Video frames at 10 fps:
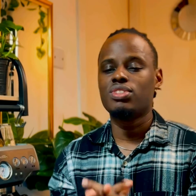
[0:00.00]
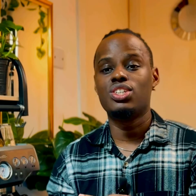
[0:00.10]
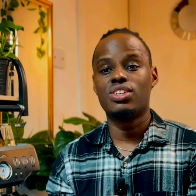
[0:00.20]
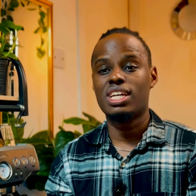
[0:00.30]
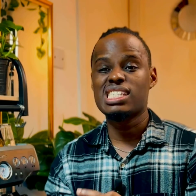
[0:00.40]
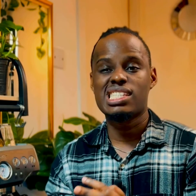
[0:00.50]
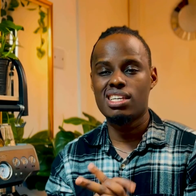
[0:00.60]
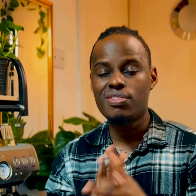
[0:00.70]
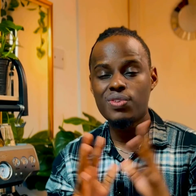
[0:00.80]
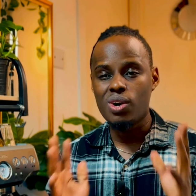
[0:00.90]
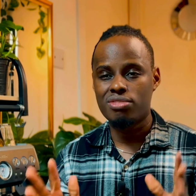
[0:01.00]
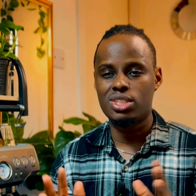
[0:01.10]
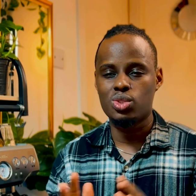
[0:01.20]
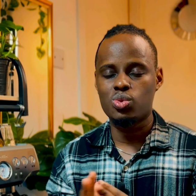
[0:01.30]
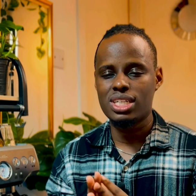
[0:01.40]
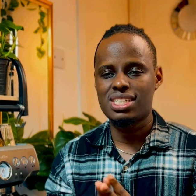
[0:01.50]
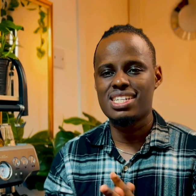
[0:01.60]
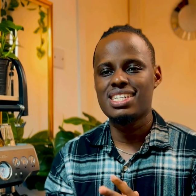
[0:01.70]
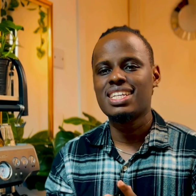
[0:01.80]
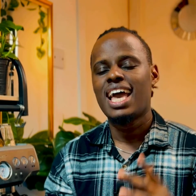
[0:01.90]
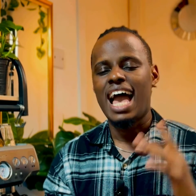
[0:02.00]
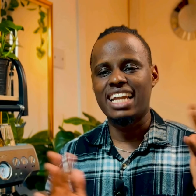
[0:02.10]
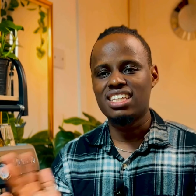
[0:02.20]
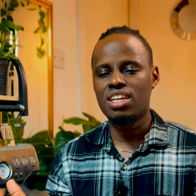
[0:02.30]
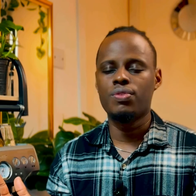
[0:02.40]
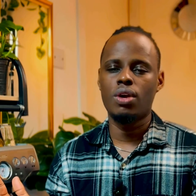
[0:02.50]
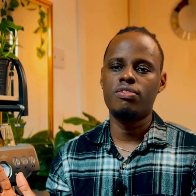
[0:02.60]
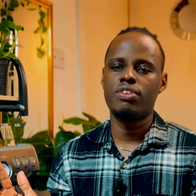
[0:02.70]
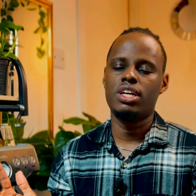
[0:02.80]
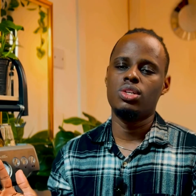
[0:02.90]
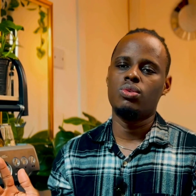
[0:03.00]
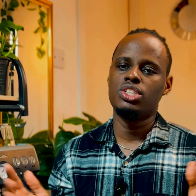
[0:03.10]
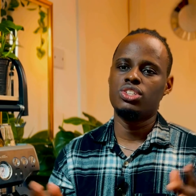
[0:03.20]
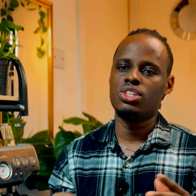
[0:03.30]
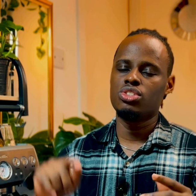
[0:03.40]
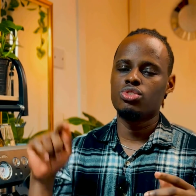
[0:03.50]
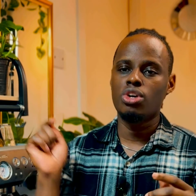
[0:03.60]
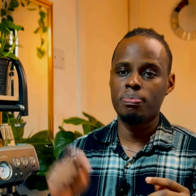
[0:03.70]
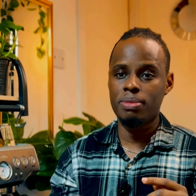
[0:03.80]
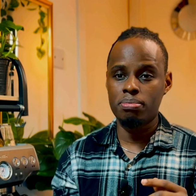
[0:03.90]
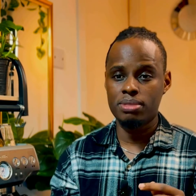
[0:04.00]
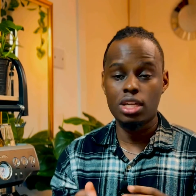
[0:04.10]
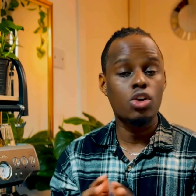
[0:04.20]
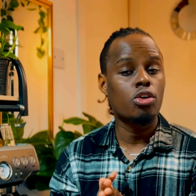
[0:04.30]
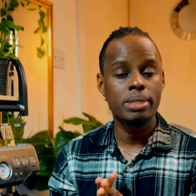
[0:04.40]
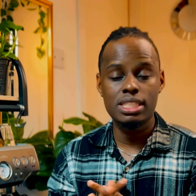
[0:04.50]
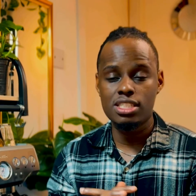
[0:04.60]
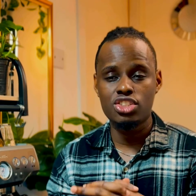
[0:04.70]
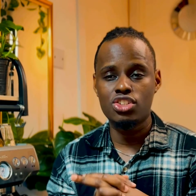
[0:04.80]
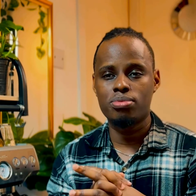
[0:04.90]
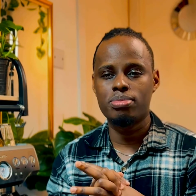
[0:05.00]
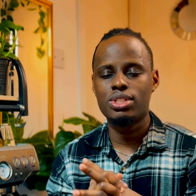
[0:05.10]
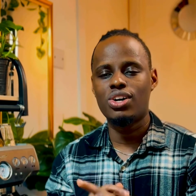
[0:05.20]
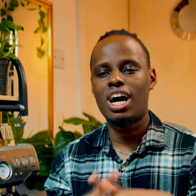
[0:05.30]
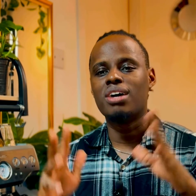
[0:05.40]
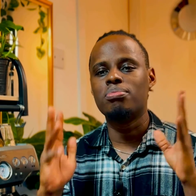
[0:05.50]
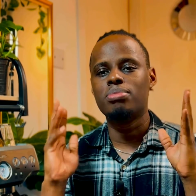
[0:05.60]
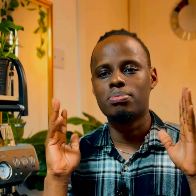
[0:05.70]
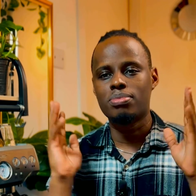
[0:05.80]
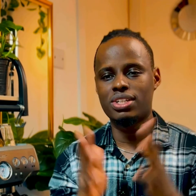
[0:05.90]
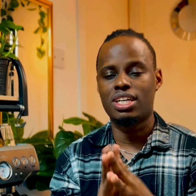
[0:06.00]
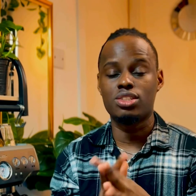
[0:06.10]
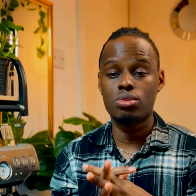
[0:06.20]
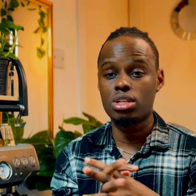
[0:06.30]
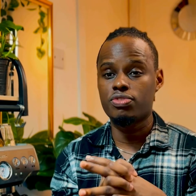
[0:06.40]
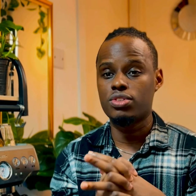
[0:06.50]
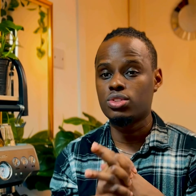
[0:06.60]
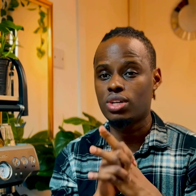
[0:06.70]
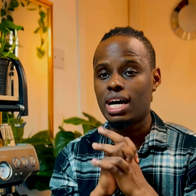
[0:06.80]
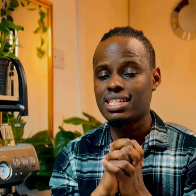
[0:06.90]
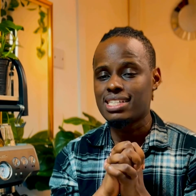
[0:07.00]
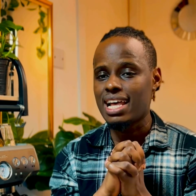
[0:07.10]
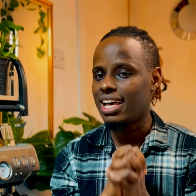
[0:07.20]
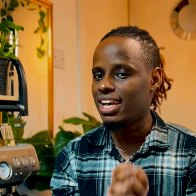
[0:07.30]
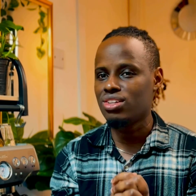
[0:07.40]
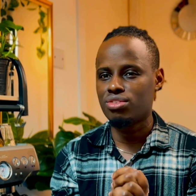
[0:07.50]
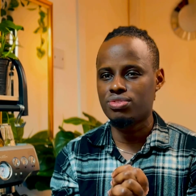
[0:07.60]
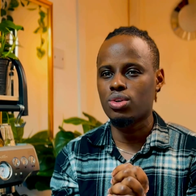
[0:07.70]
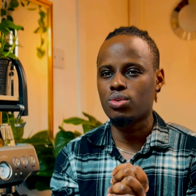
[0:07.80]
video next if you haven't watched it, and if you have any questions, drop them in the comment section below. I'll be more than grateful to answer any of your